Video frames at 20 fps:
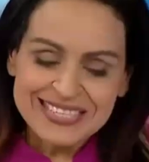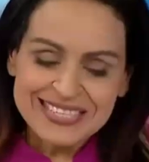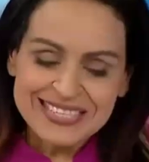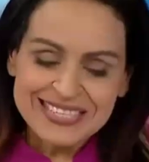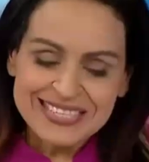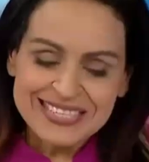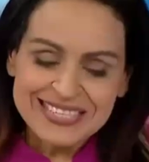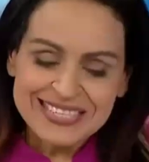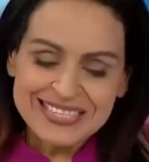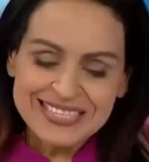
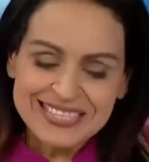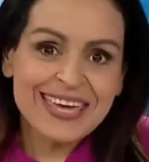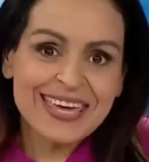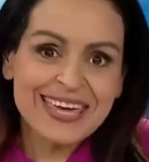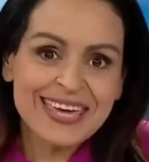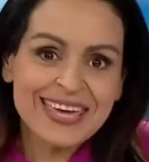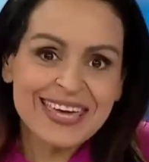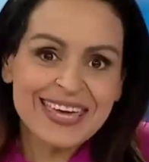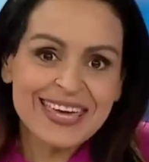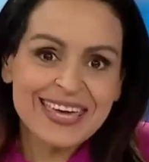also
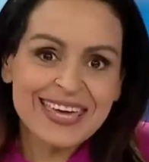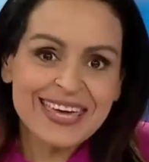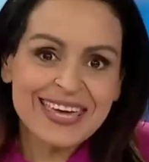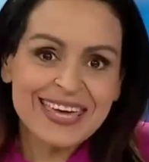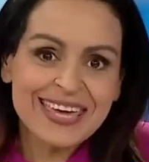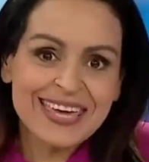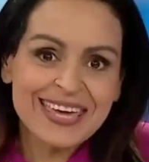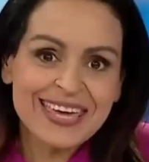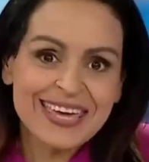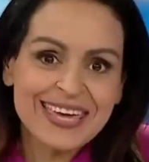made some
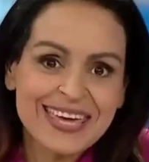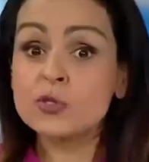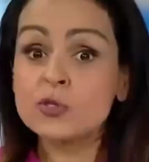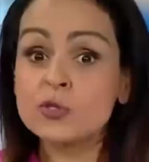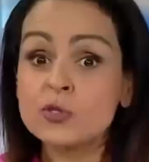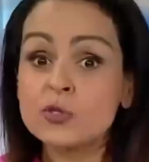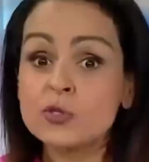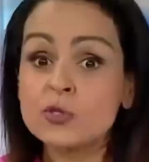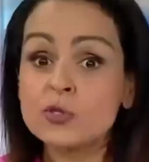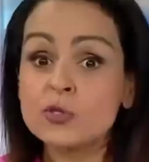
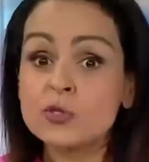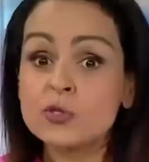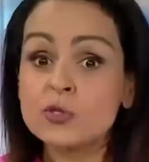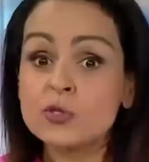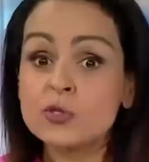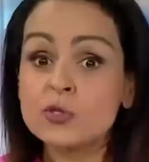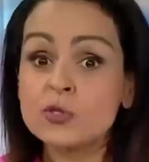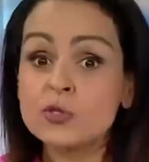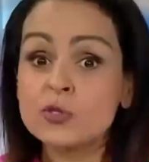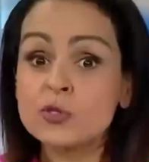absurd
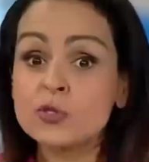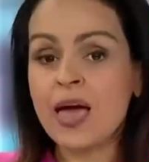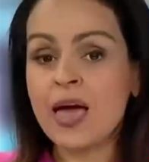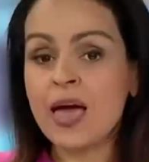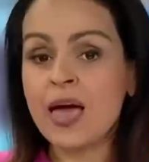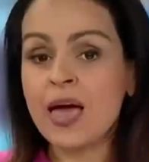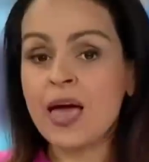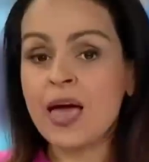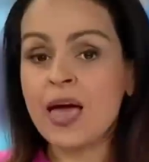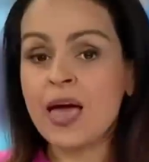claims
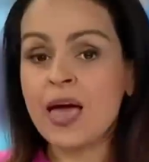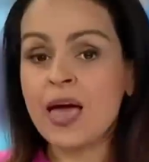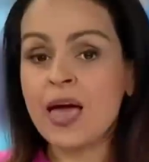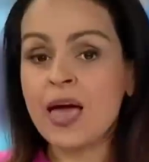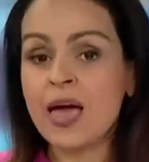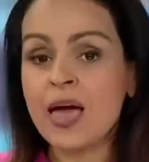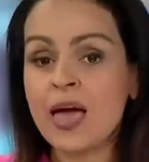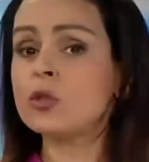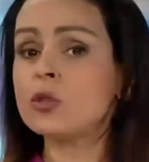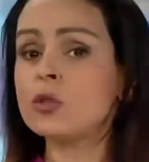about
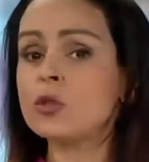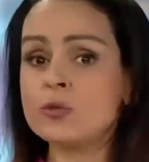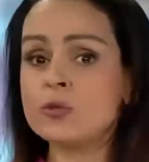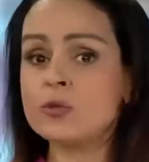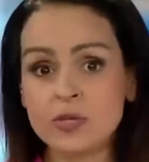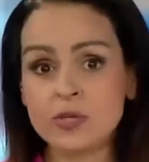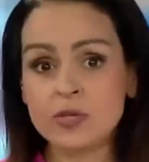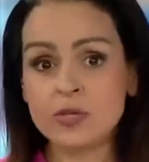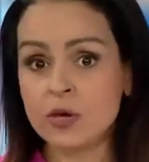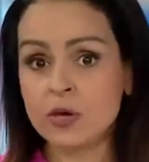
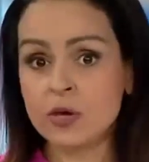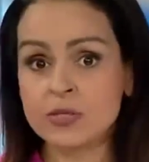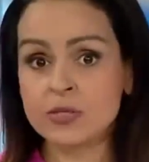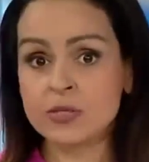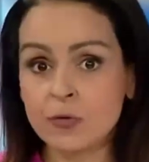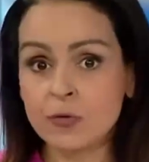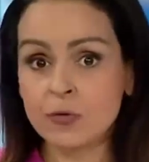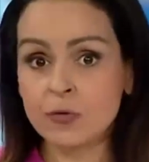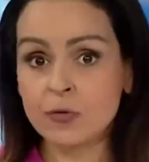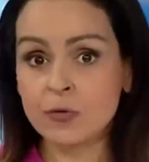losing her
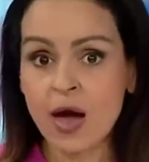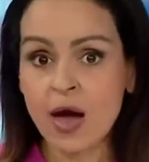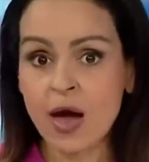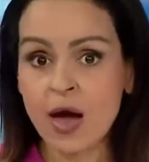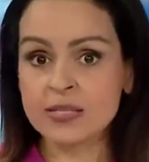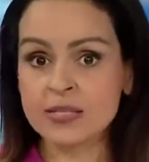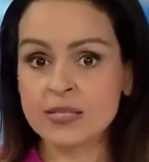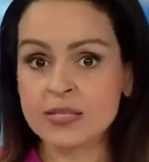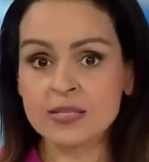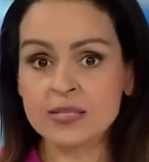civil
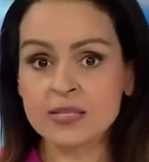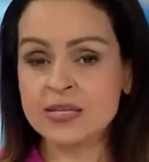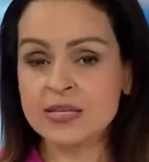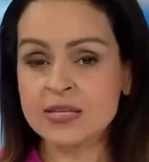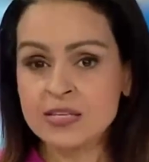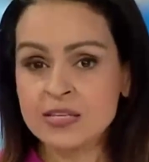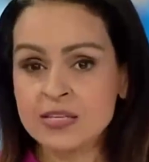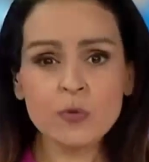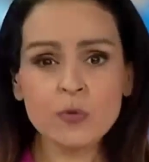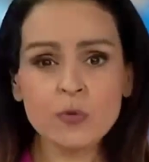rights. The
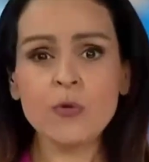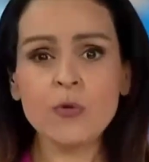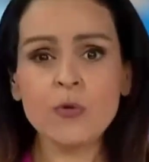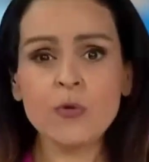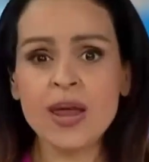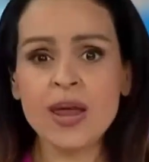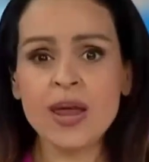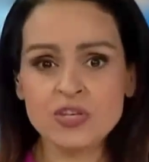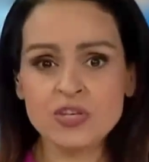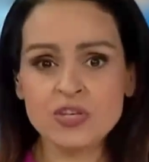
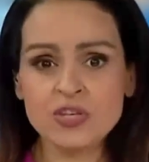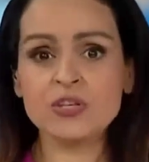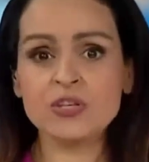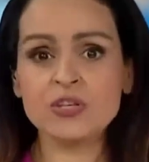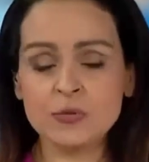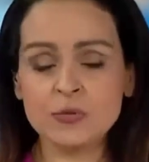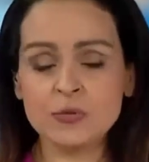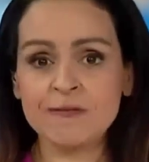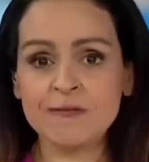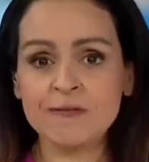desperation to
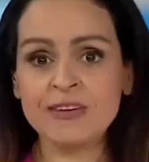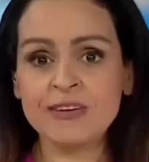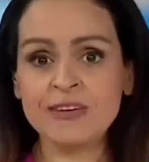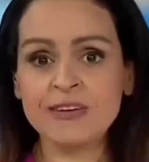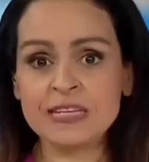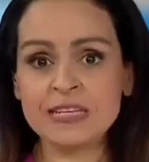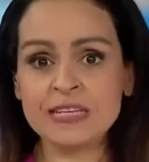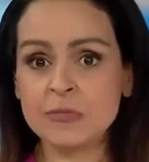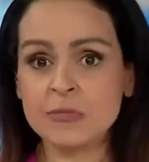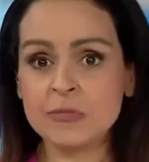be a
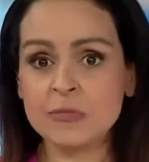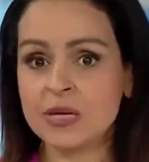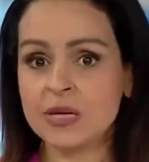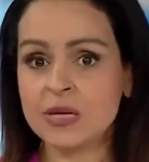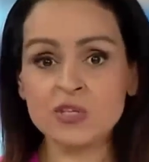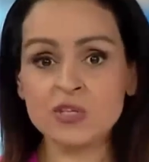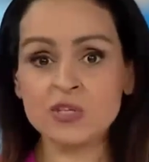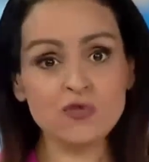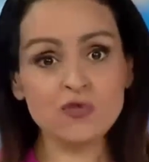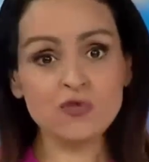victim
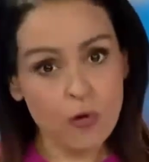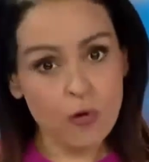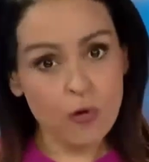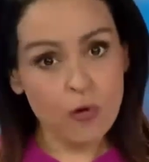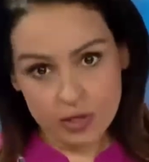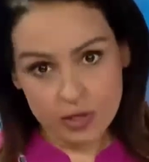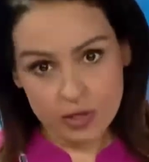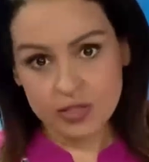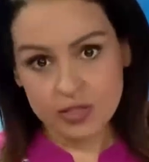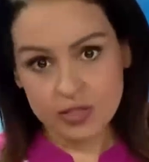is strong
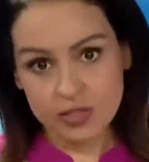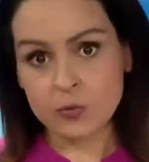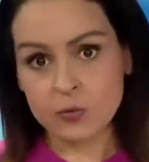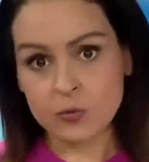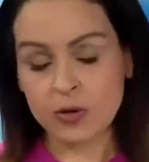in this one.